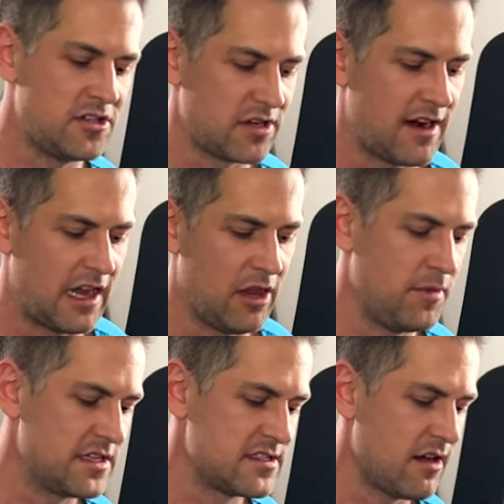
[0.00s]
these are kind of a little
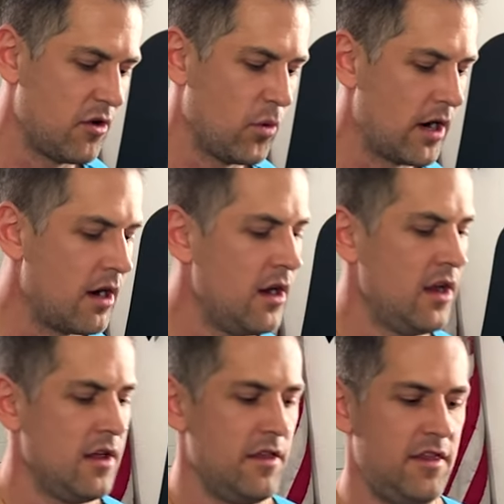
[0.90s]
bit subtle where
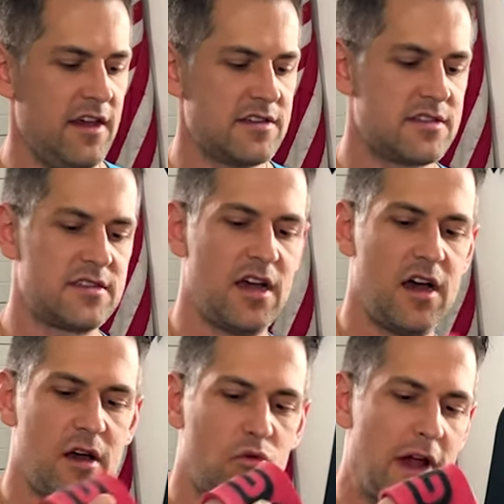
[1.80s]
this
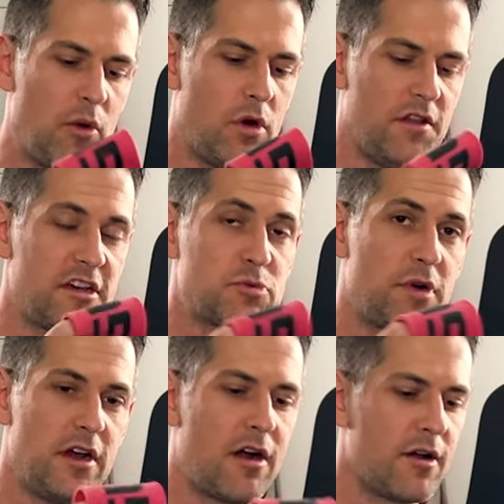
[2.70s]
uh, red one looks
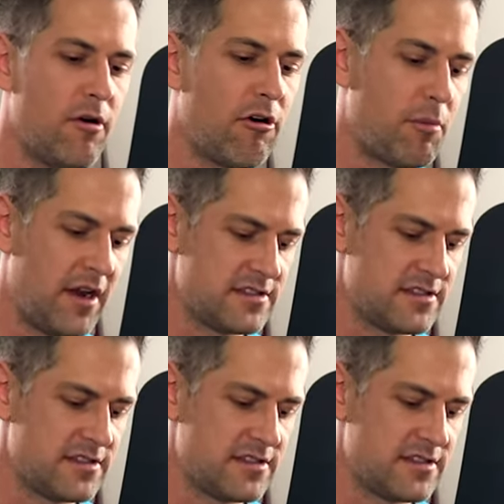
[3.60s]
pretty hardcore, but